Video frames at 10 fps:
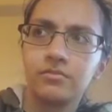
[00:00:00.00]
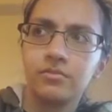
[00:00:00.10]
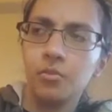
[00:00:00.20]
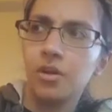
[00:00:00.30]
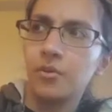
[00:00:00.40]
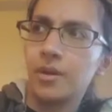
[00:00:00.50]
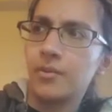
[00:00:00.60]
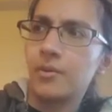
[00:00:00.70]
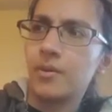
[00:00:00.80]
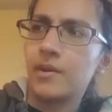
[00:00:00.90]
Whoa,
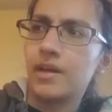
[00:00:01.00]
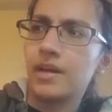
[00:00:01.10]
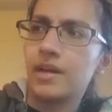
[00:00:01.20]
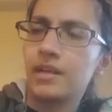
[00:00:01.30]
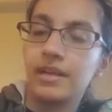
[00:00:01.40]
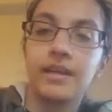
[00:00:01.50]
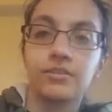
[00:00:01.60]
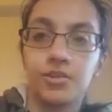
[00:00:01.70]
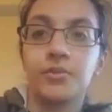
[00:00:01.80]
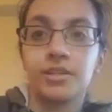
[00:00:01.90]
wait. Yes,
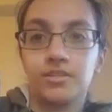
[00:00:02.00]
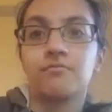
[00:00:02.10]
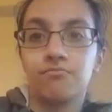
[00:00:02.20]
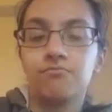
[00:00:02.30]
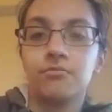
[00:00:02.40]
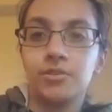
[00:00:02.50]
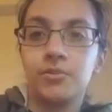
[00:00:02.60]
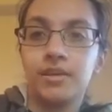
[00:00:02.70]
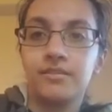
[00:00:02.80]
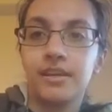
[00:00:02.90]
2 weeks. 2
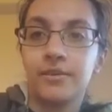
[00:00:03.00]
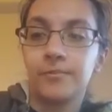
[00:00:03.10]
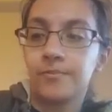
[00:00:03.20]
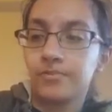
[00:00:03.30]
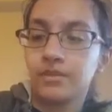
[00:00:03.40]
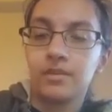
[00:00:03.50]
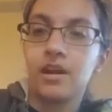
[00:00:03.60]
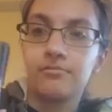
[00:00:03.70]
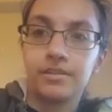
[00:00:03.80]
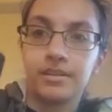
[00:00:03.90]
weeks now.
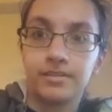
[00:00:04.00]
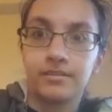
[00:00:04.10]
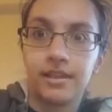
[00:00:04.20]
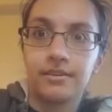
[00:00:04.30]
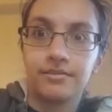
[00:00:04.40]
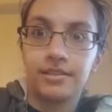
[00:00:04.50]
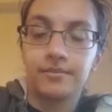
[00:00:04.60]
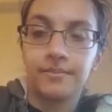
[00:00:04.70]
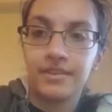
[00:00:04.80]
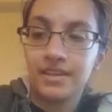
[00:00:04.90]
Obviously I still have
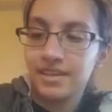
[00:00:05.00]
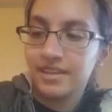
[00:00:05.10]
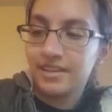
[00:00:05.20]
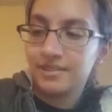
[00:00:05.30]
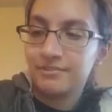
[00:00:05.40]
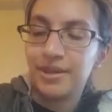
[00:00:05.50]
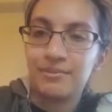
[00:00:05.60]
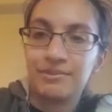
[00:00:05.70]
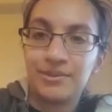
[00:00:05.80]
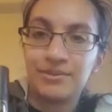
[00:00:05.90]
some, but
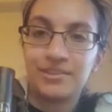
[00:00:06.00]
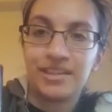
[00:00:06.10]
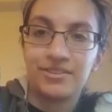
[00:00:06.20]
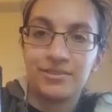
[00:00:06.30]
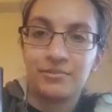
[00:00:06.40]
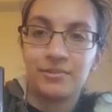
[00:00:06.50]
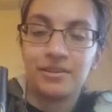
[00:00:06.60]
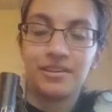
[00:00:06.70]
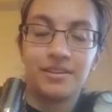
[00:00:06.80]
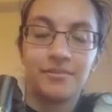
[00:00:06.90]
I'm so scared
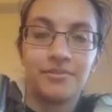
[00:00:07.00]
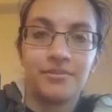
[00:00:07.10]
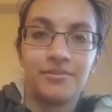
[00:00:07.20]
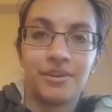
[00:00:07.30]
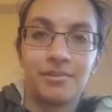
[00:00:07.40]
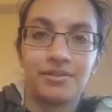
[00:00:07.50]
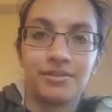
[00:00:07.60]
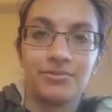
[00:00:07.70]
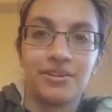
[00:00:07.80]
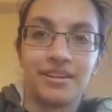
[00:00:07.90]
about
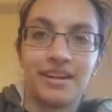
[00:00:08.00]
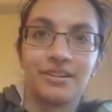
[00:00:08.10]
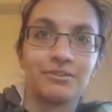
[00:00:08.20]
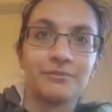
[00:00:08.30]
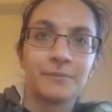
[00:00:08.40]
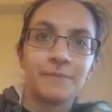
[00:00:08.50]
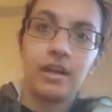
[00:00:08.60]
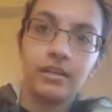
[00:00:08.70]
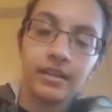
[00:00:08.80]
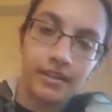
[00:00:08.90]
this running out.
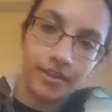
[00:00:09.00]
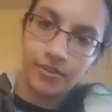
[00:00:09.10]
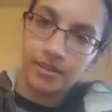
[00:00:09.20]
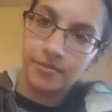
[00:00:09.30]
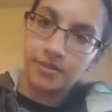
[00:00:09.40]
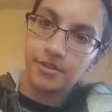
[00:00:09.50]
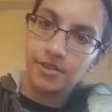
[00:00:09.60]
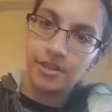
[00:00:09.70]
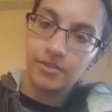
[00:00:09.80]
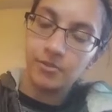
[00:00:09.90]
Unlike the other
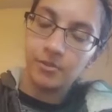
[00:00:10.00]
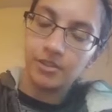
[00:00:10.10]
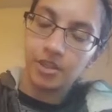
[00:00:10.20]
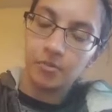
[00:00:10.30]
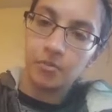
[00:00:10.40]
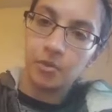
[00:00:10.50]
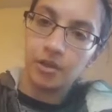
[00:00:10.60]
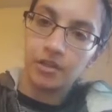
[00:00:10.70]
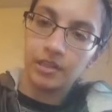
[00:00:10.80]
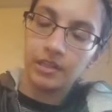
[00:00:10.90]
sunscreens, which are
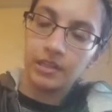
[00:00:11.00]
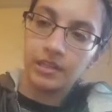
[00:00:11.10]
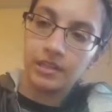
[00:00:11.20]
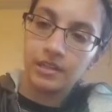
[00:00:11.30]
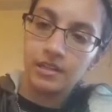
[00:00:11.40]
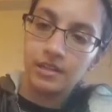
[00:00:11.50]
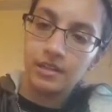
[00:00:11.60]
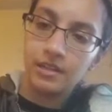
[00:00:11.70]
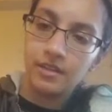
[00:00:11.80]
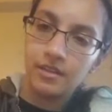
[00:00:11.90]
more
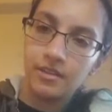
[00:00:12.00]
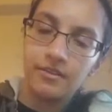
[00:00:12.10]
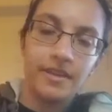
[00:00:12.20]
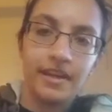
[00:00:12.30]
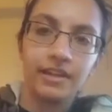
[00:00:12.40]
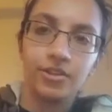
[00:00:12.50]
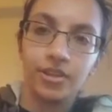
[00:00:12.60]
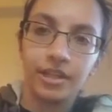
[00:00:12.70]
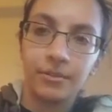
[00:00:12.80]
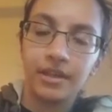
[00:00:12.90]
thick and
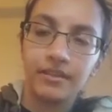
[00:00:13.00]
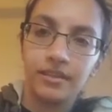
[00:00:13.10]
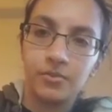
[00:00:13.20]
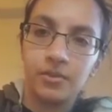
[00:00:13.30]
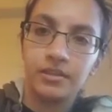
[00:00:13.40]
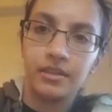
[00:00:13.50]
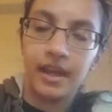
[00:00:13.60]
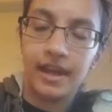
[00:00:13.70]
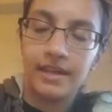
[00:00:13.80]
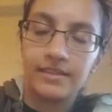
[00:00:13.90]
creamy, this one
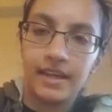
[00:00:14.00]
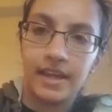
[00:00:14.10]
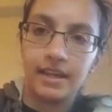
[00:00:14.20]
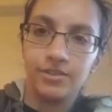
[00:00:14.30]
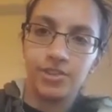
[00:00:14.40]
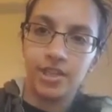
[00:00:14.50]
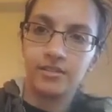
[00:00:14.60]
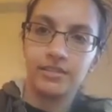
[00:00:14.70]
has a gel